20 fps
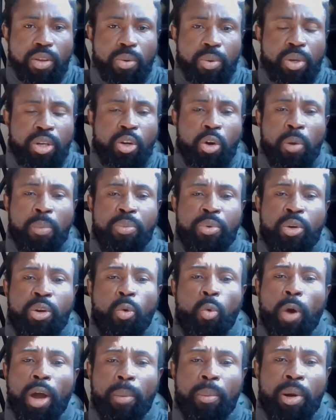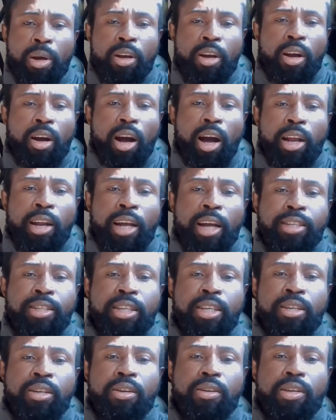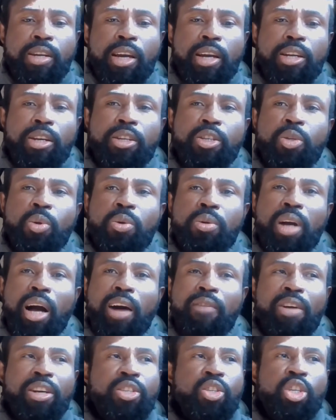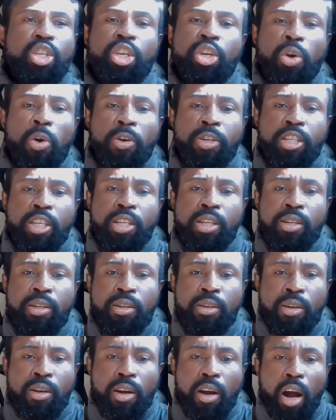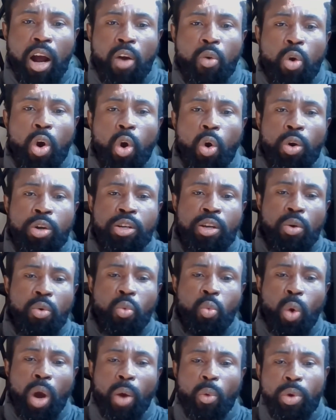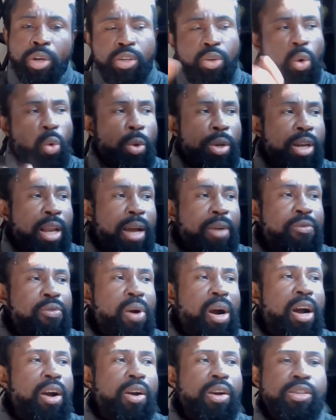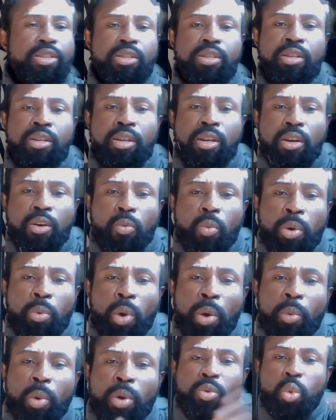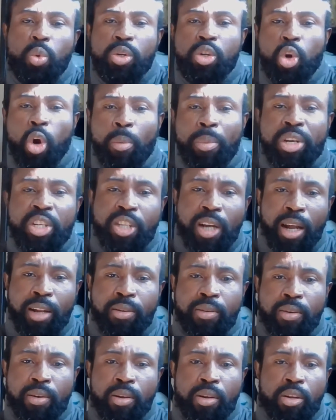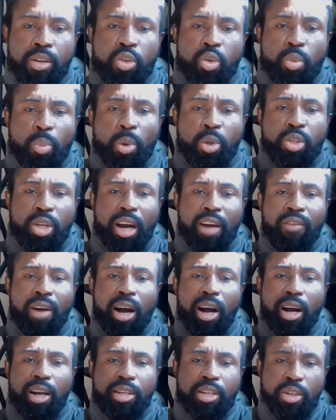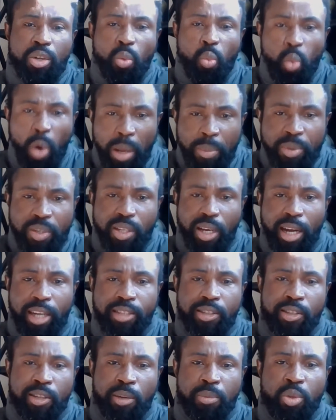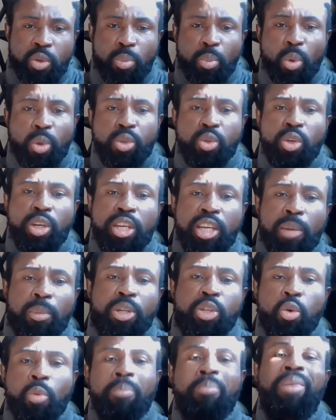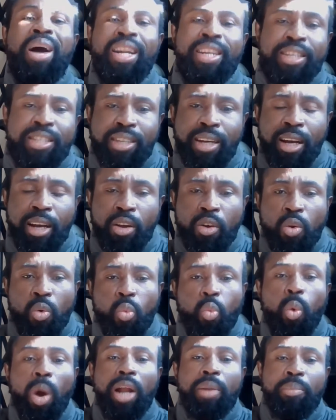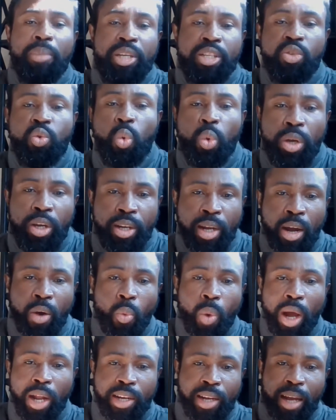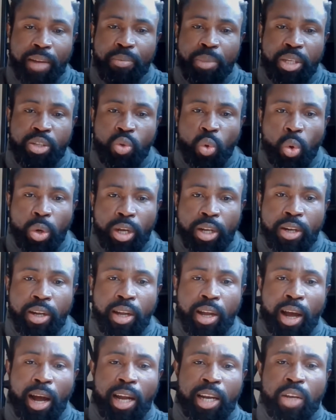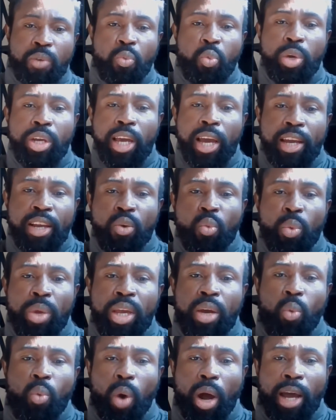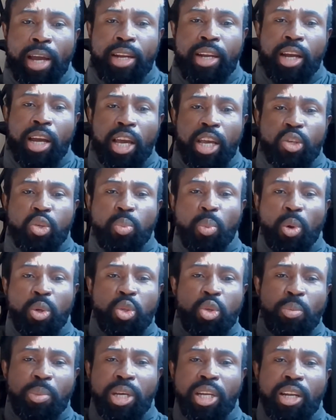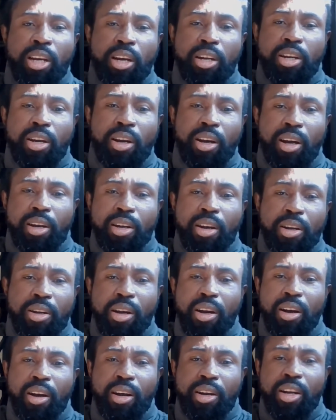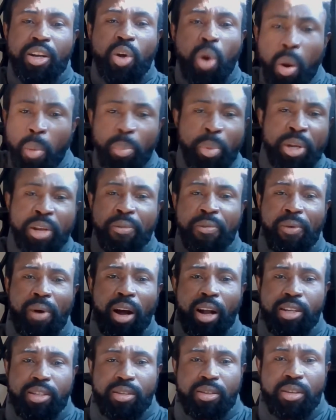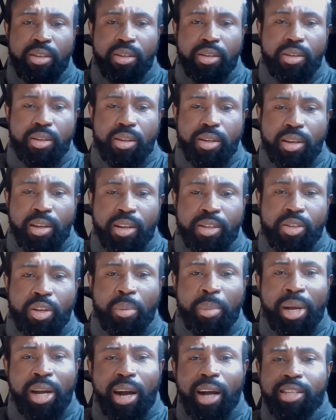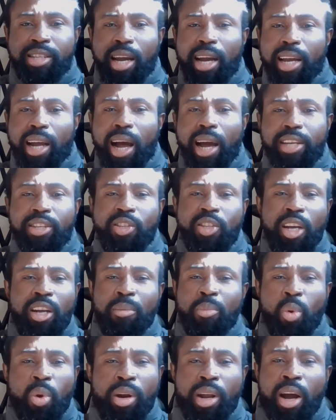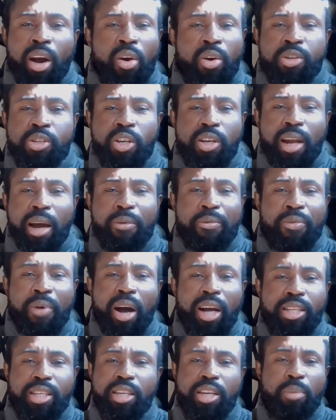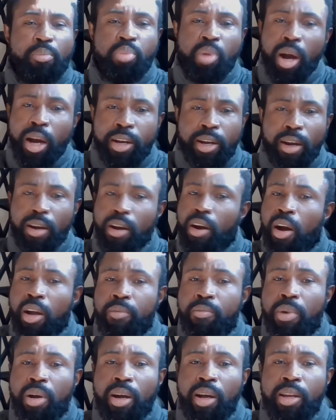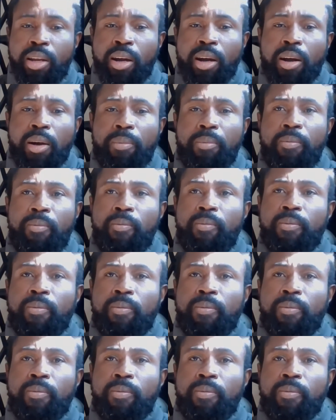When it comes to the web, and I think they, they should have a security around what we're doing, like far as when, we're doing commission, supposed to have a, the, the websites them supposed to be able to monitor what been taken and what not been taken. And if we get in rewind, it's supposed to be the the, the, the, the company fault. You understand? Because I, I sell more than 148 product on on um,